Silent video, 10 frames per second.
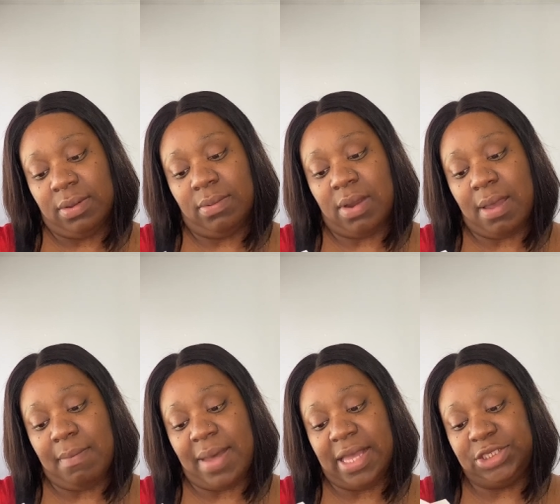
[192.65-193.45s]

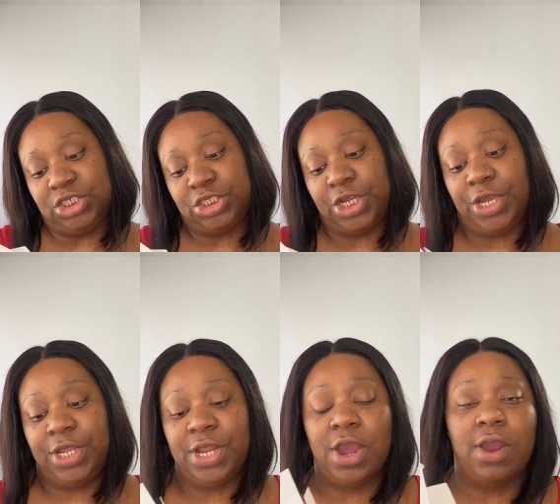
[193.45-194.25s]

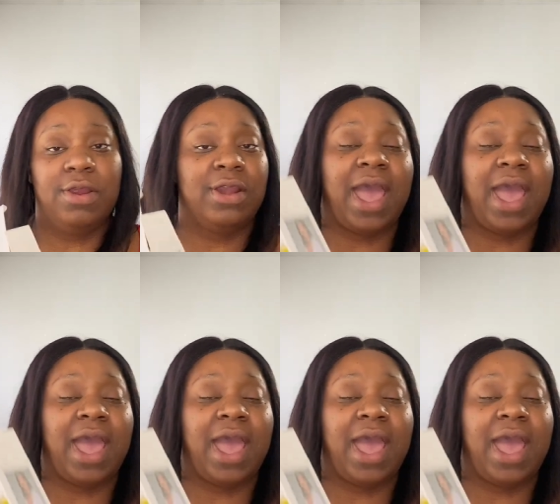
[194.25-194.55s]
Romanchenard?